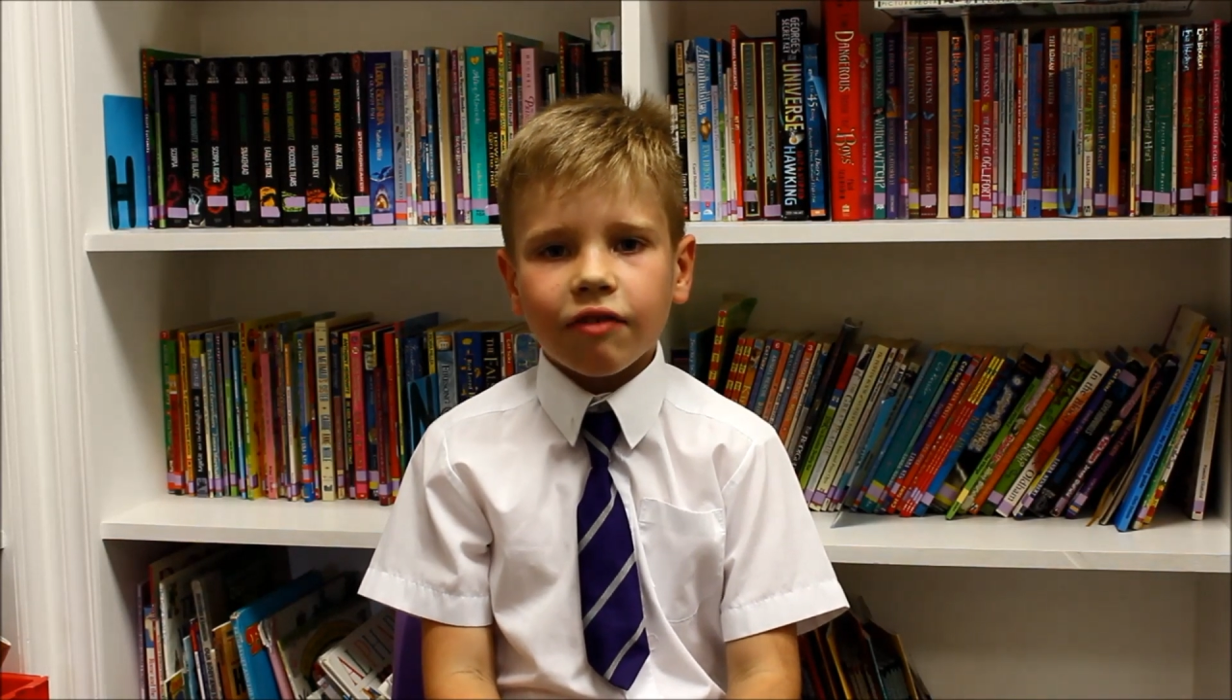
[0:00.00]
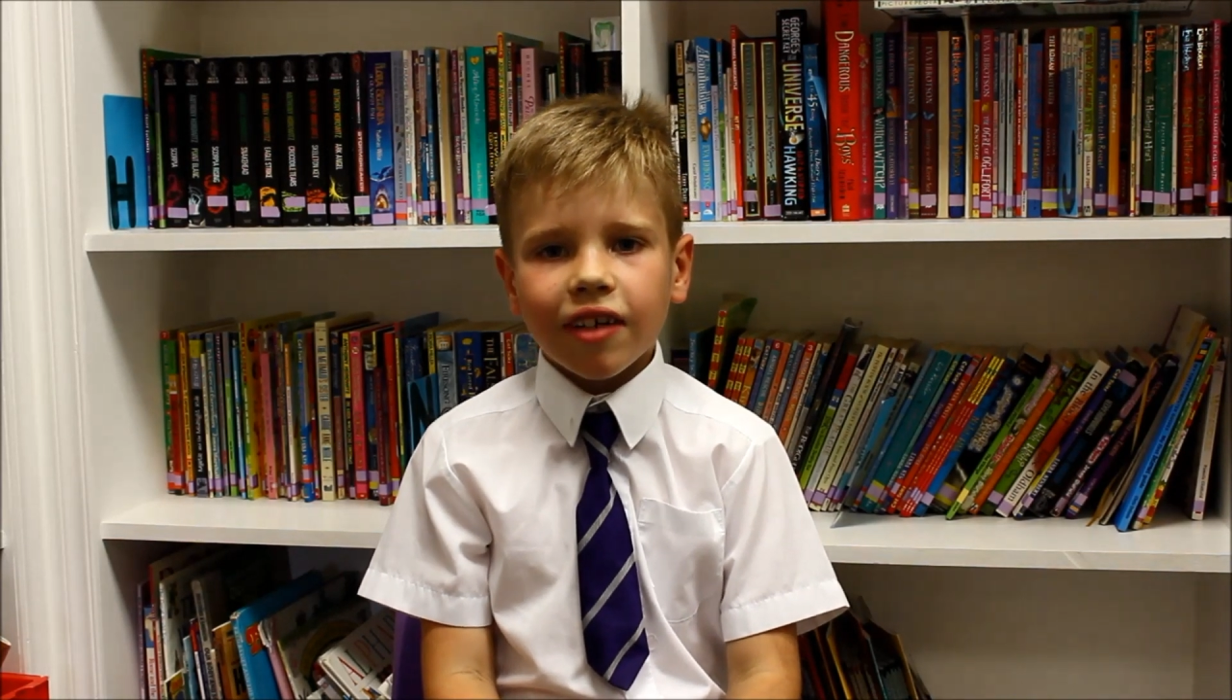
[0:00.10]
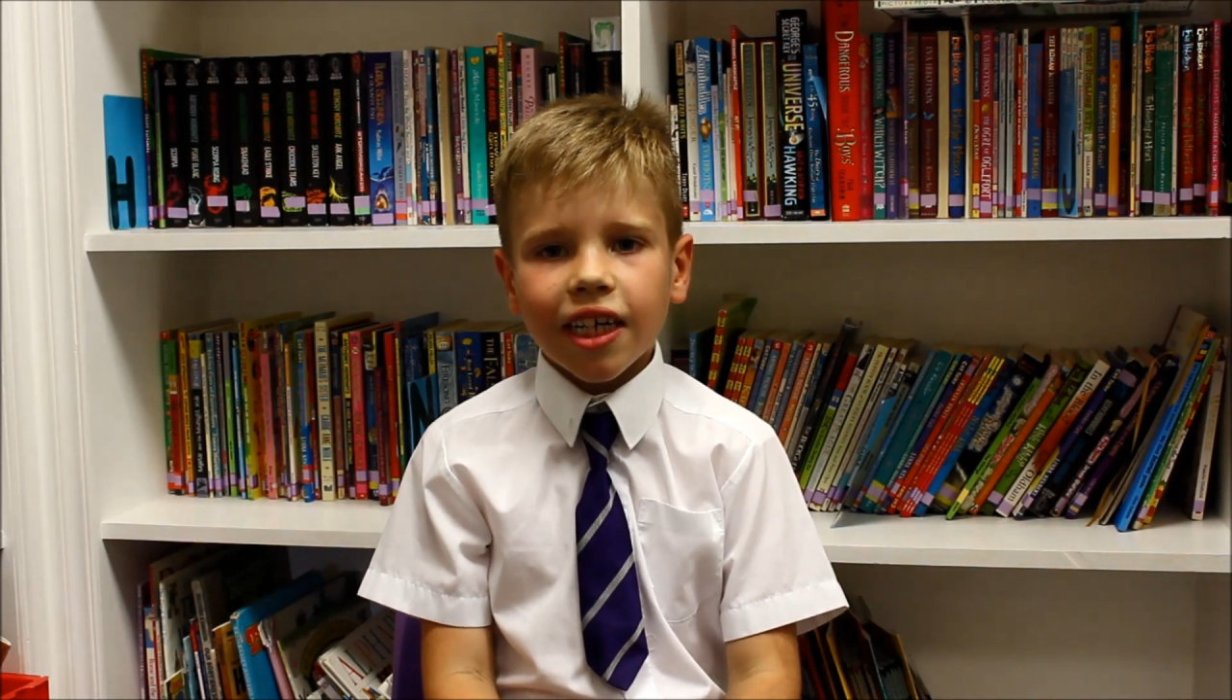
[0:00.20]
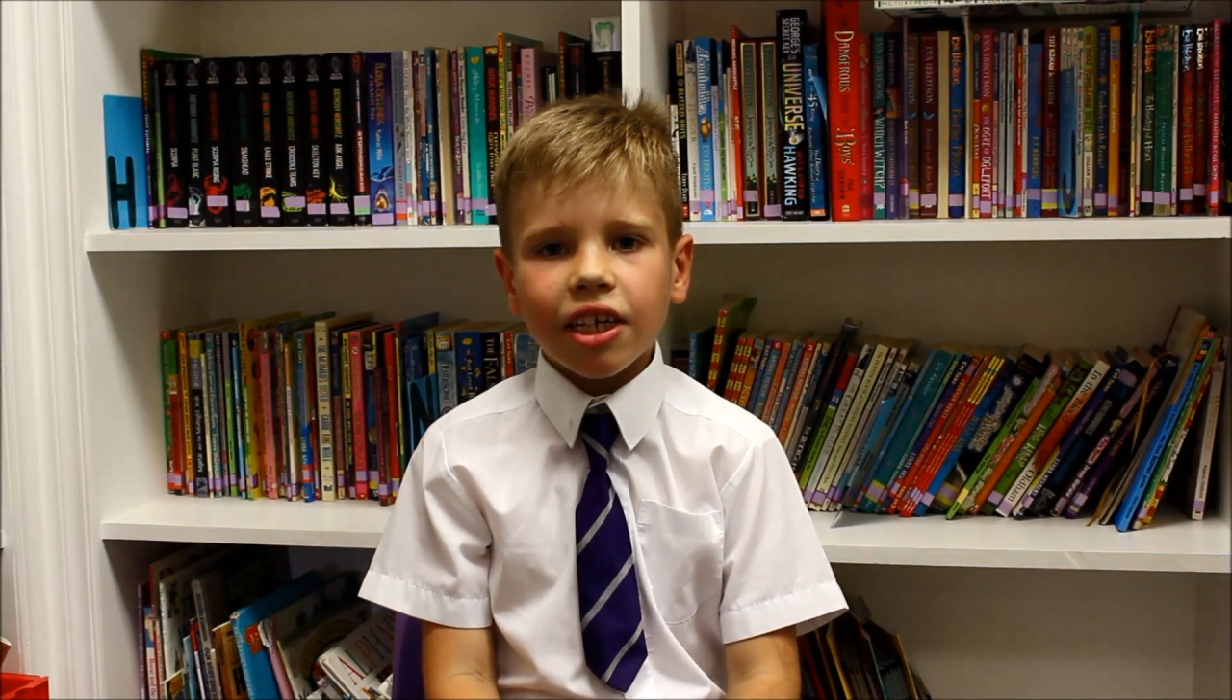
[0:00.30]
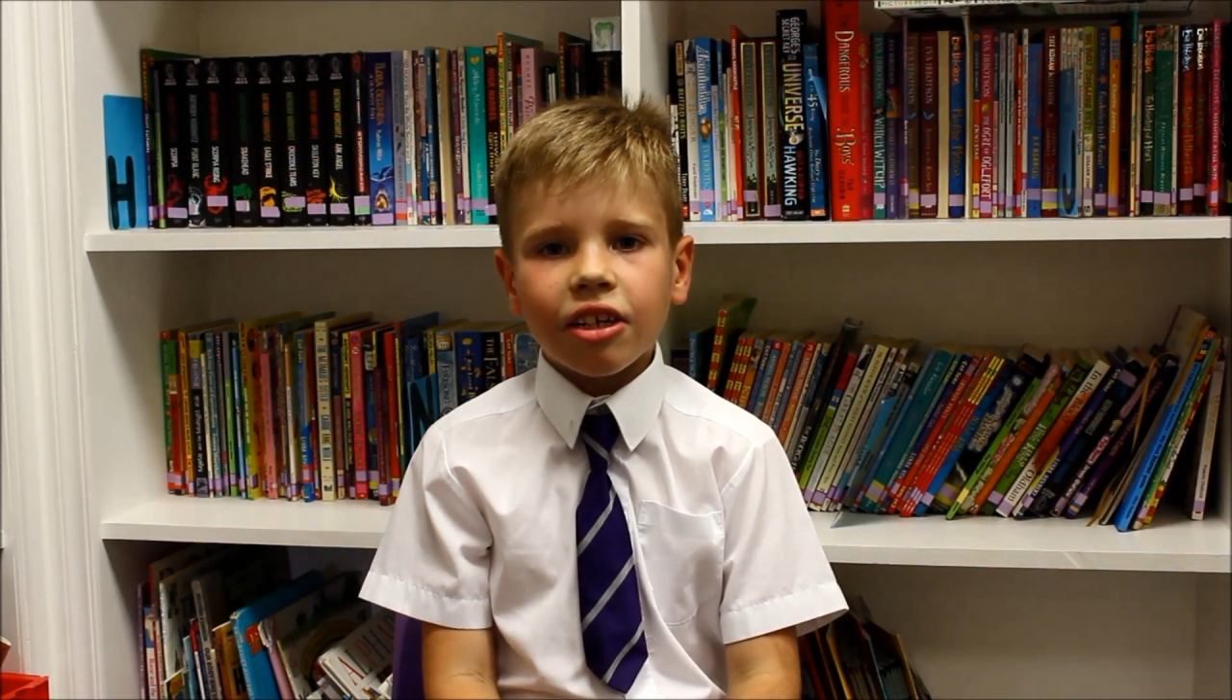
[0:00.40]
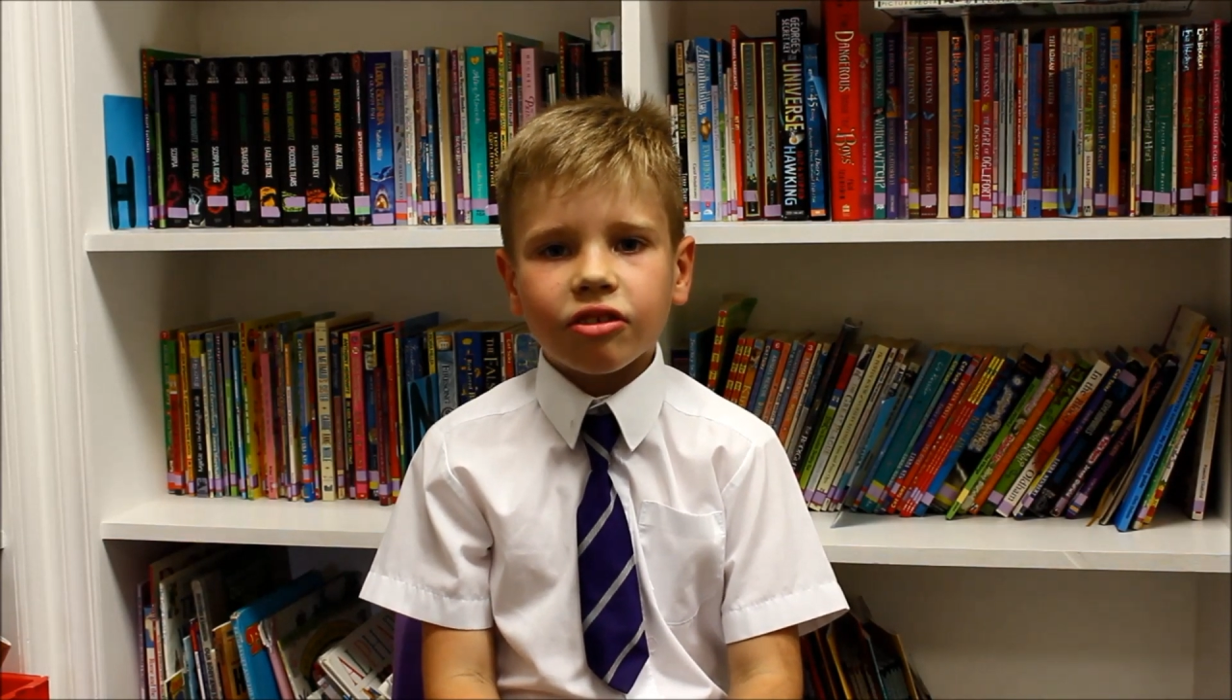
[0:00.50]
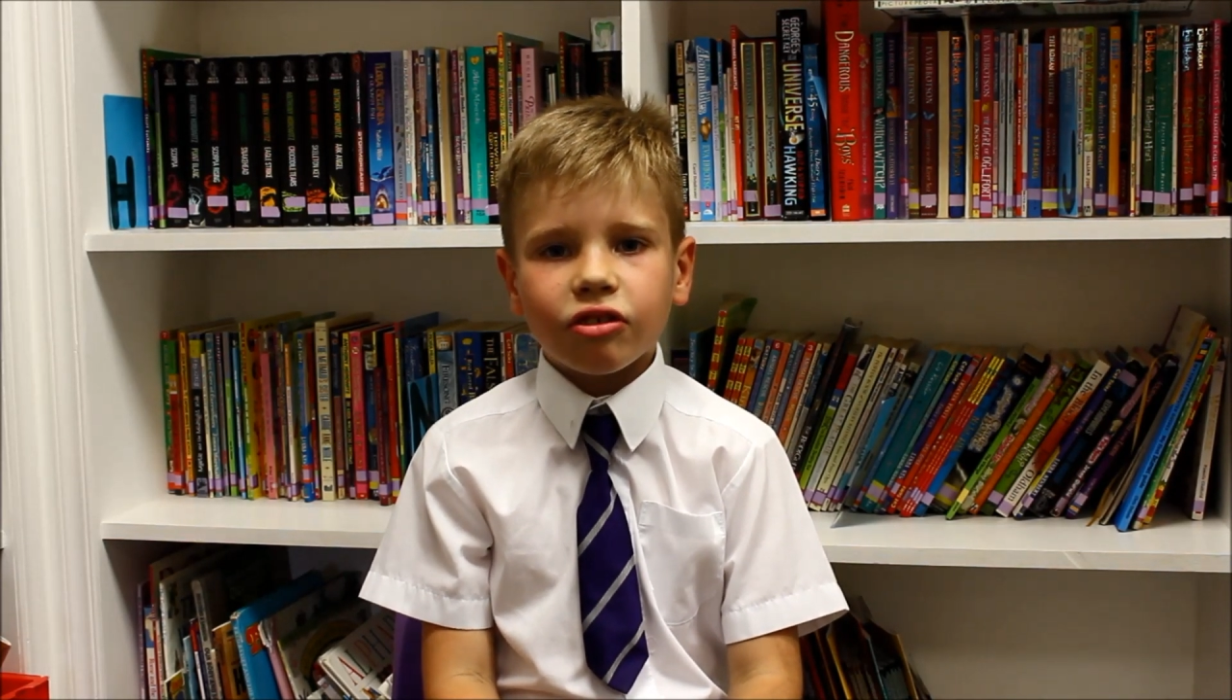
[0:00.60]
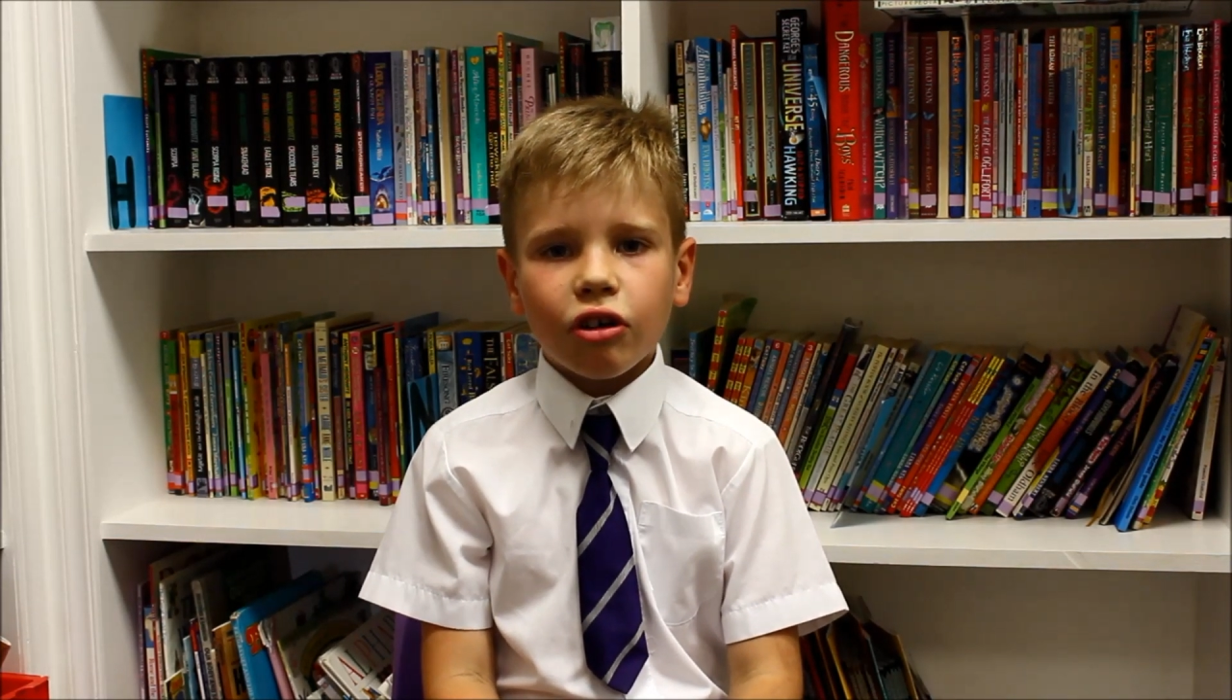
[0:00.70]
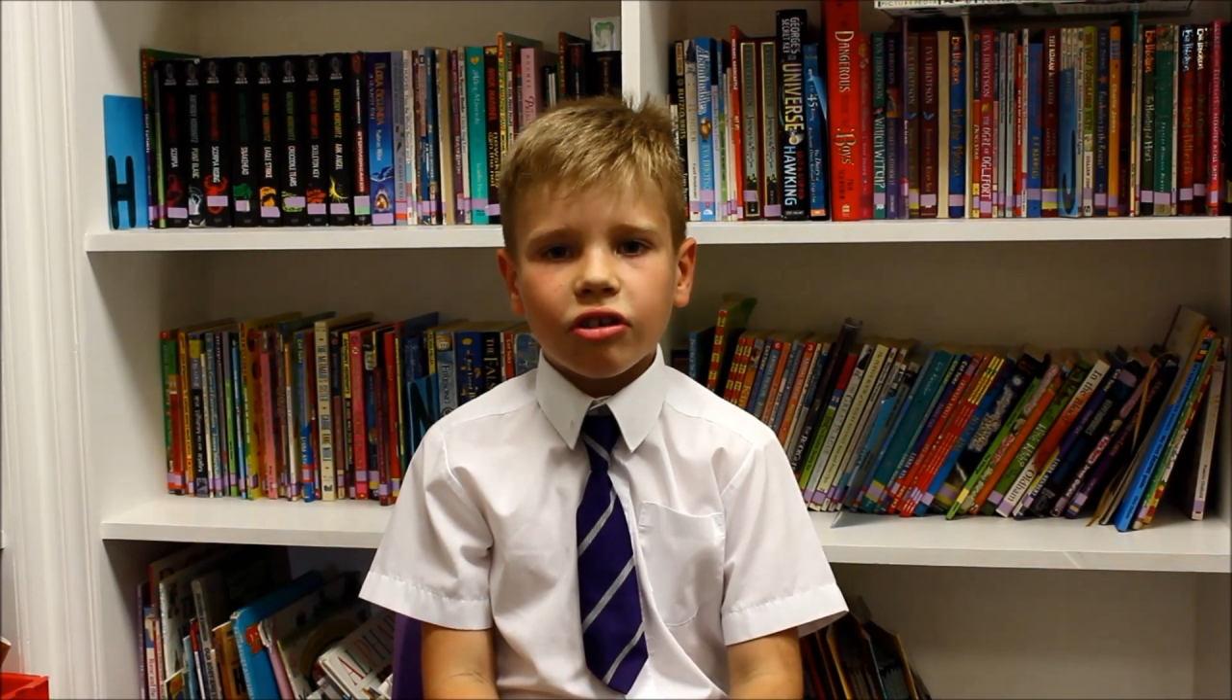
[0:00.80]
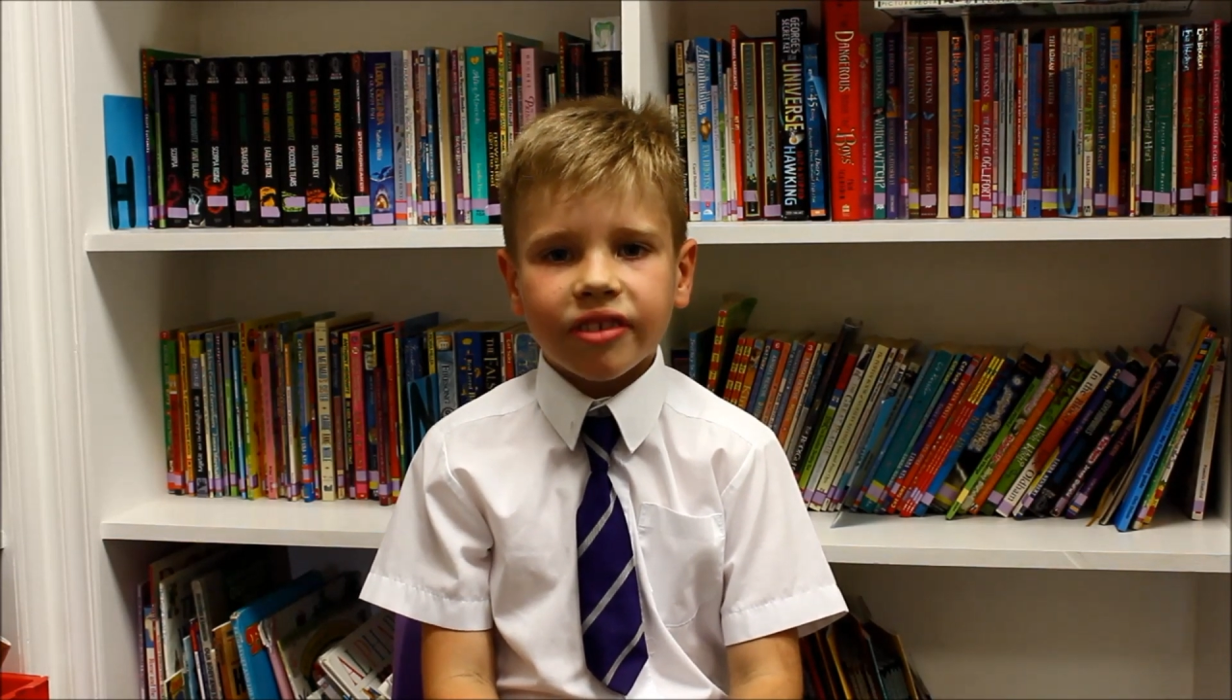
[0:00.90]
really
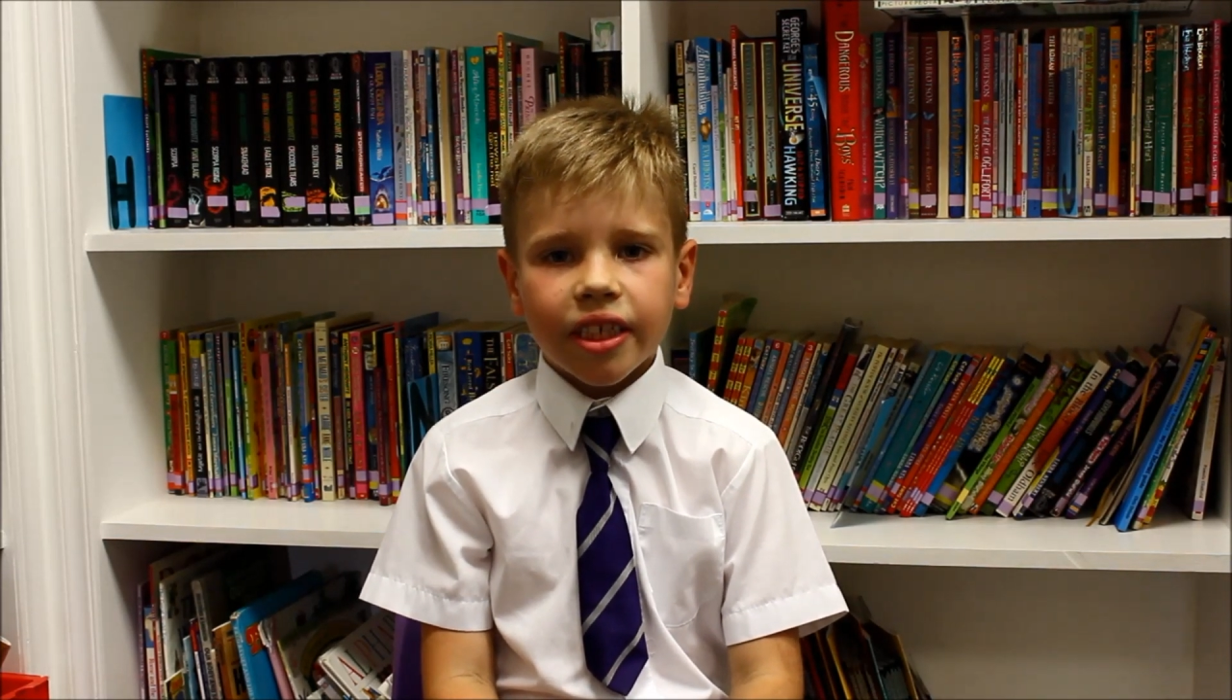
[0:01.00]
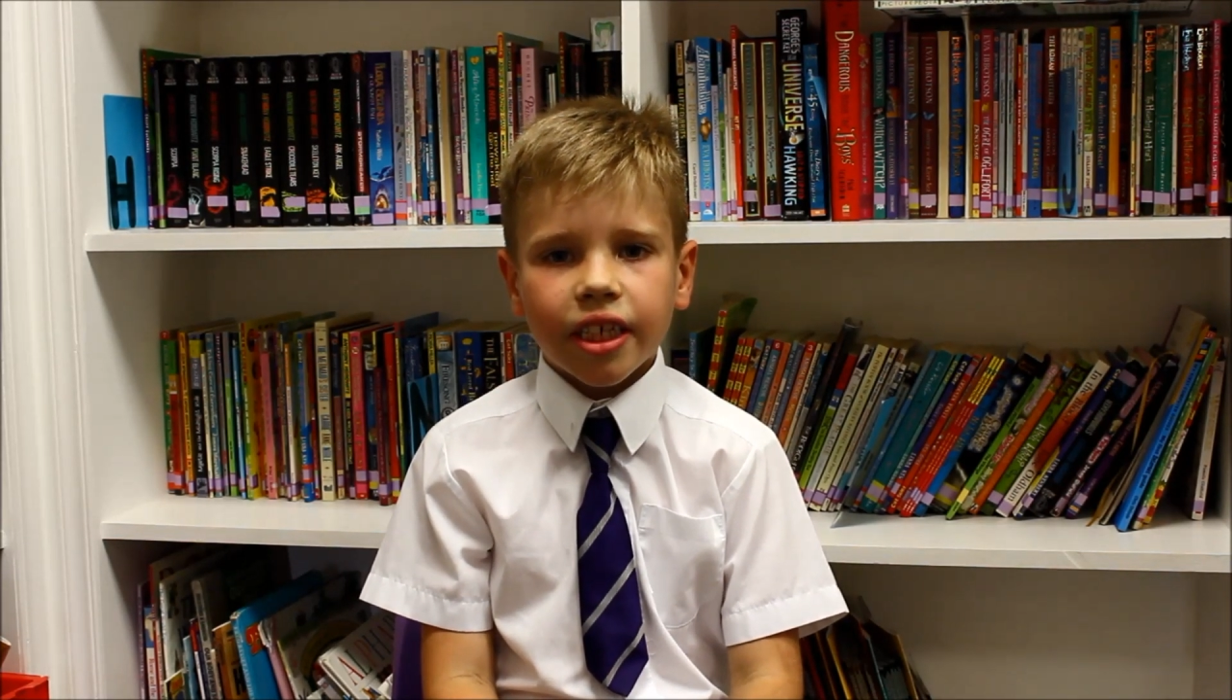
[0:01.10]
exhausted